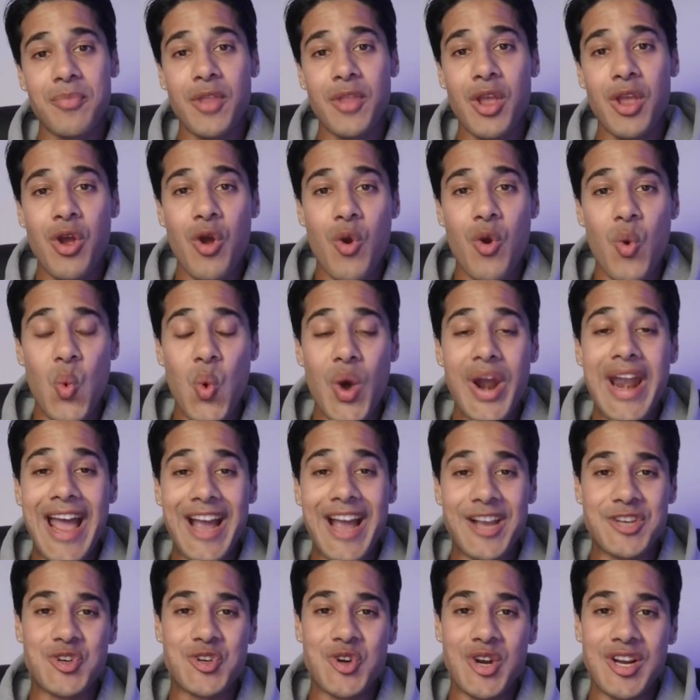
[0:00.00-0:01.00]
One
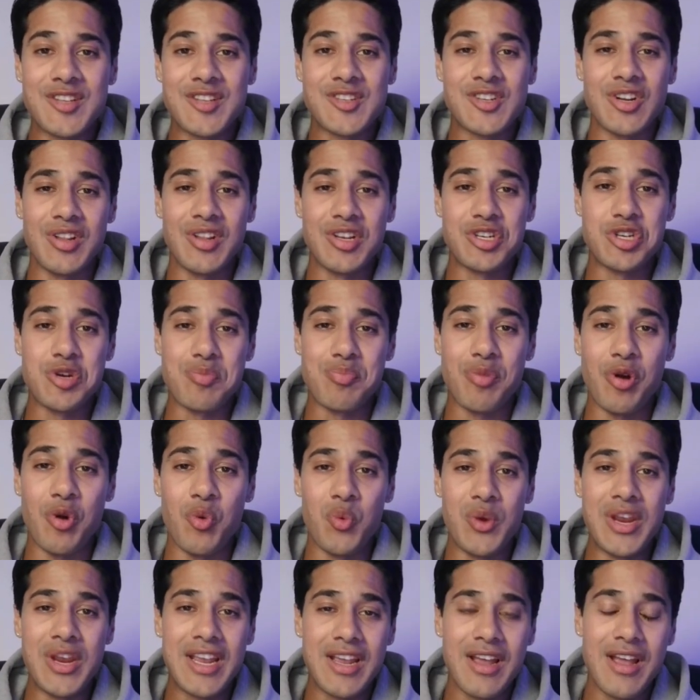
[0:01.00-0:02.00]
extra installation per
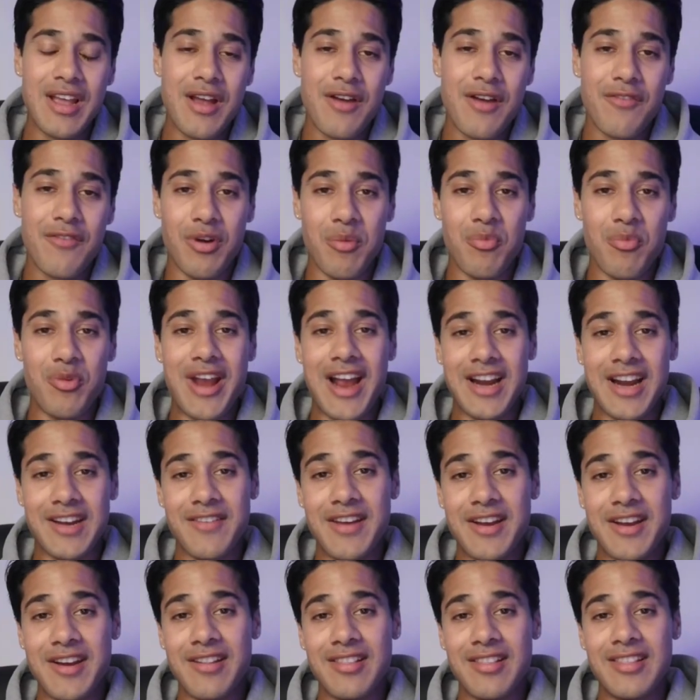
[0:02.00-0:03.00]
week from
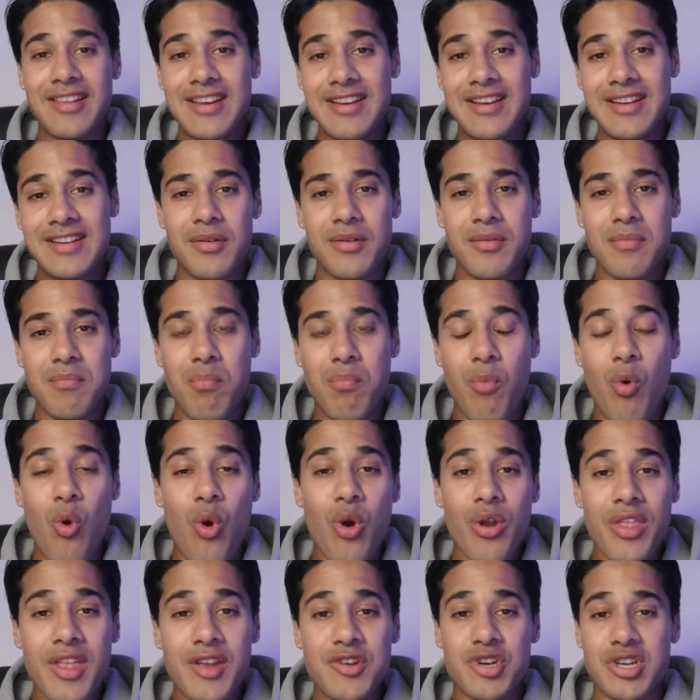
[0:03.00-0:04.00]
reactivated leads more
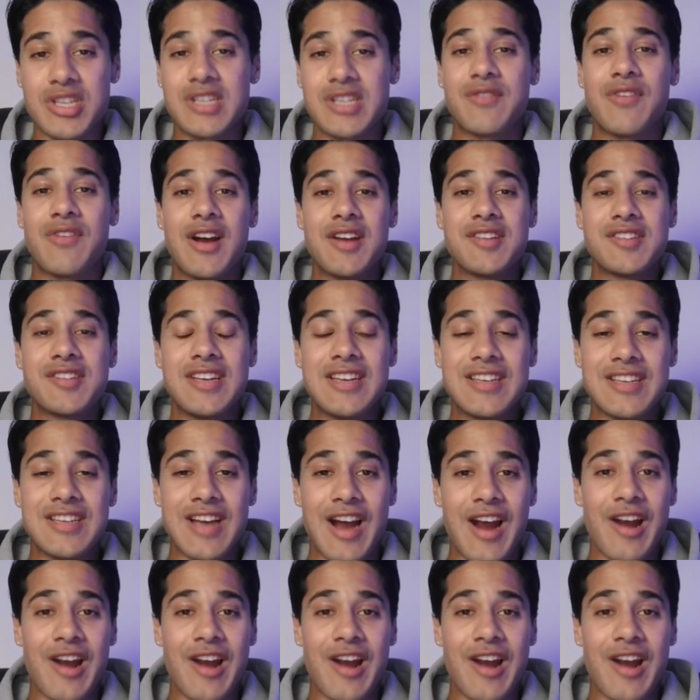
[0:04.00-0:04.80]
than justifies the entire